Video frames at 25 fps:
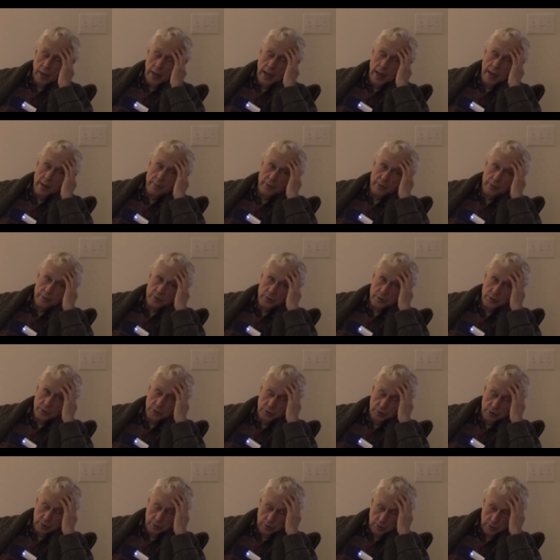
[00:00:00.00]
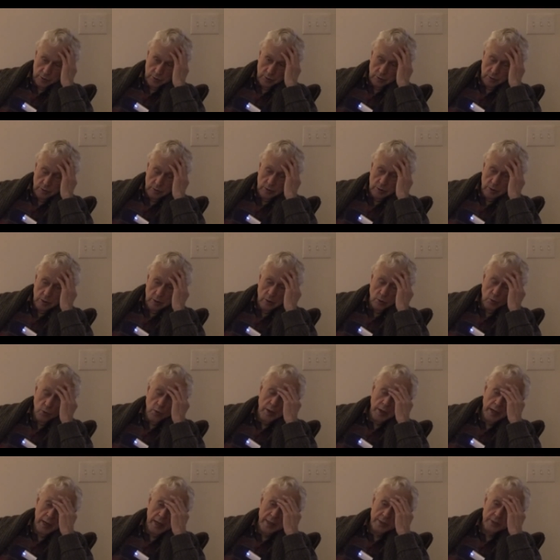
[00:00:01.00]
happens, or
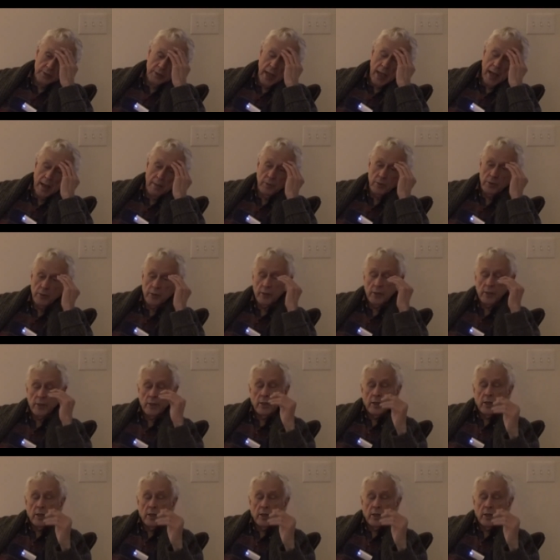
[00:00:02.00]
what has happened,